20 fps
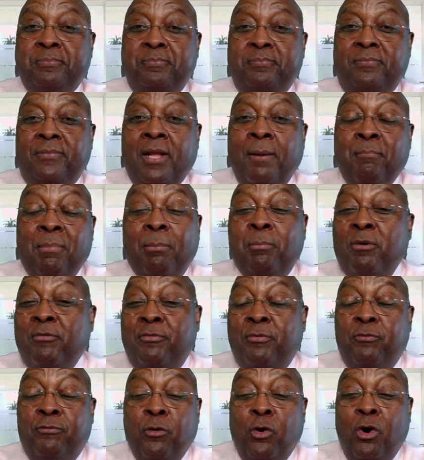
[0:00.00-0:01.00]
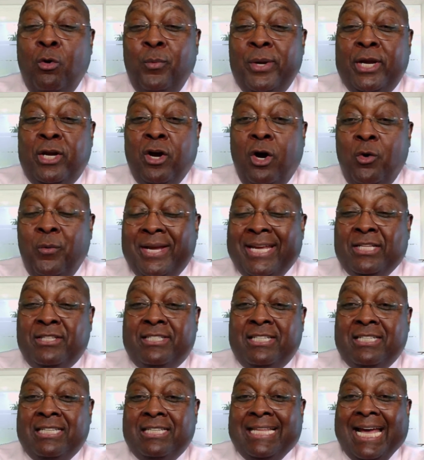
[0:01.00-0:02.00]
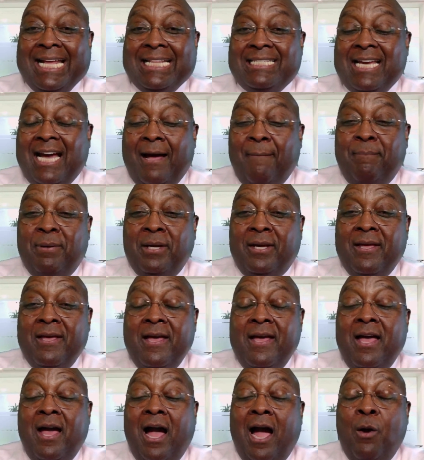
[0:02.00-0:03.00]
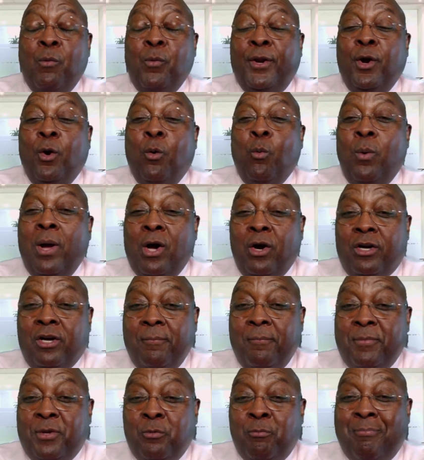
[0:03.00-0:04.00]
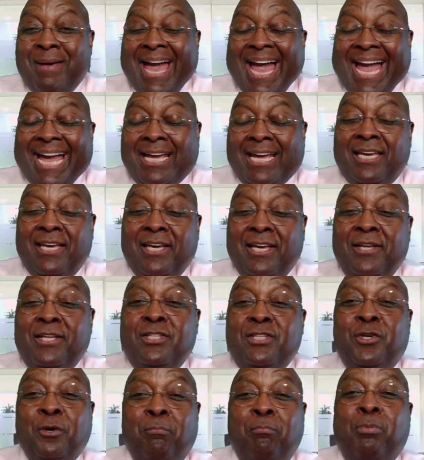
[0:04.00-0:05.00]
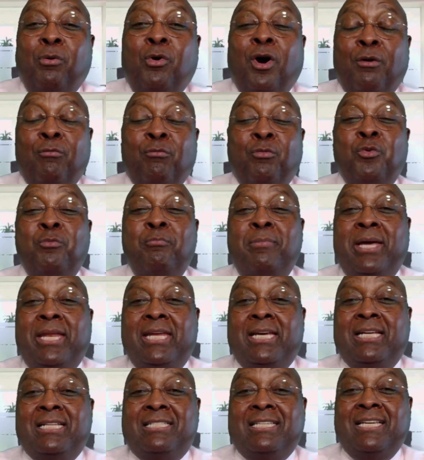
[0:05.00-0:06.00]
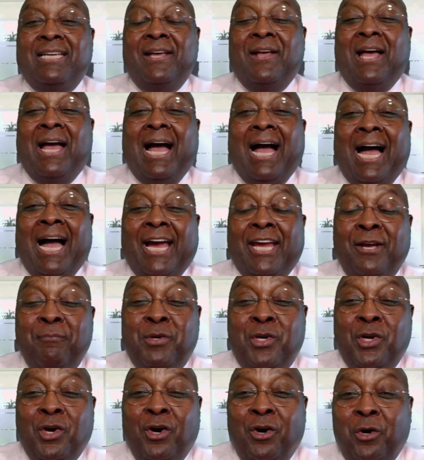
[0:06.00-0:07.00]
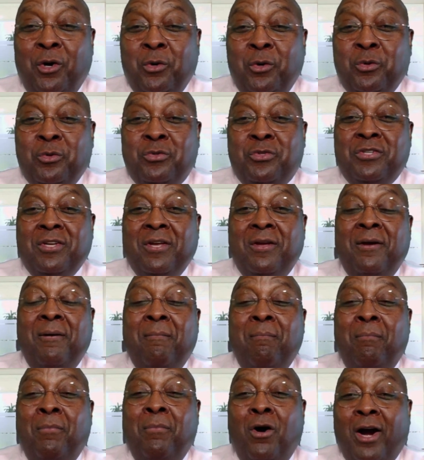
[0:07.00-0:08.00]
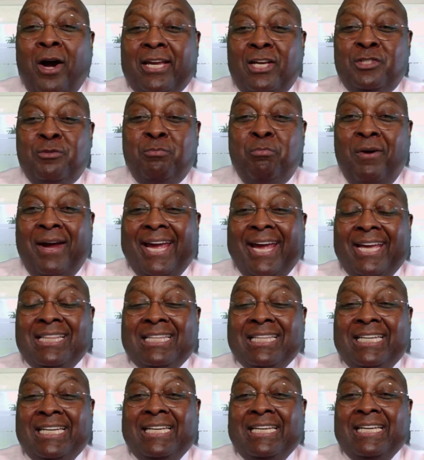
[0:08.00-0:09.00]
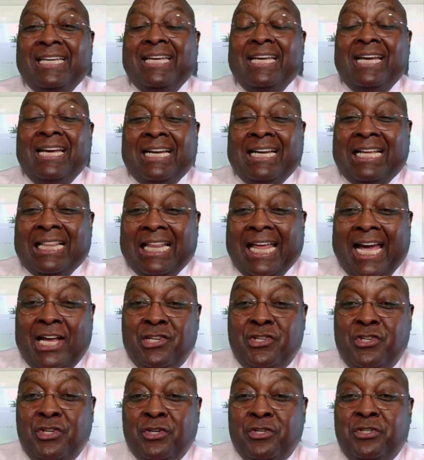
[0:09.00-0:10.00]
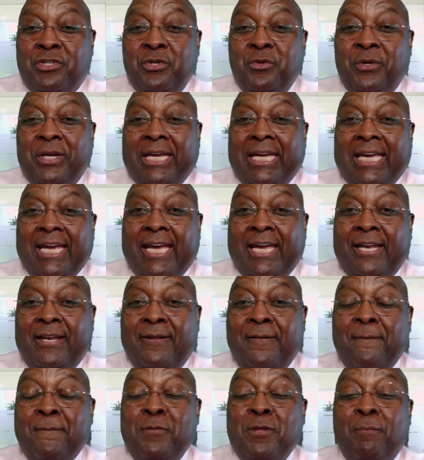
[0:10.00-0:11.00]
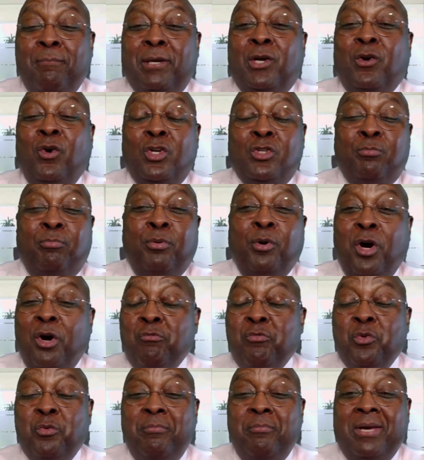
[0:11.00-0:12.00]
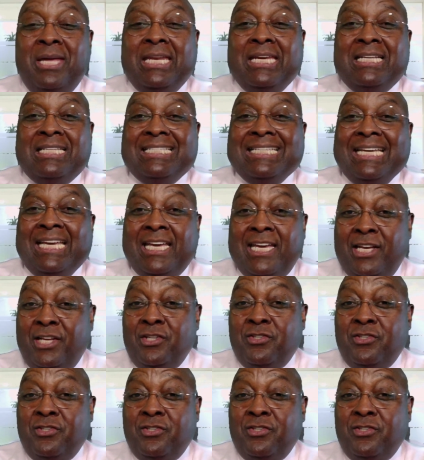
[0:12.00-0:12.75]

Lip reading: But before we go into that topic, I want to welcome you back to Boardroom Minutes. I am your host, Marcus Brantley. Glad you're tuning in because Boardroom Minutes is